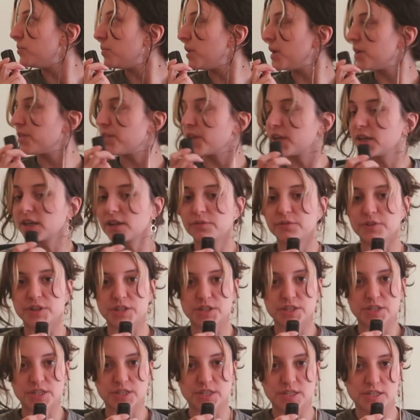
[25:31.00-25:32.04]
on board
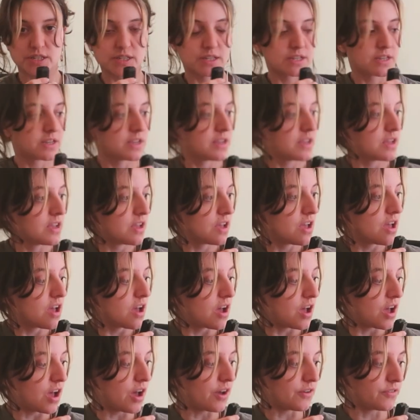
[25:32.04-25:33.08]
games and
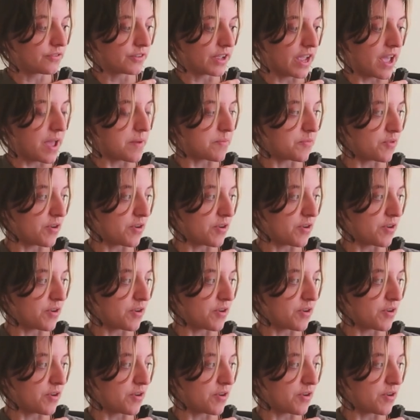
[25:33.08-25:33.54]
Steven Pinker.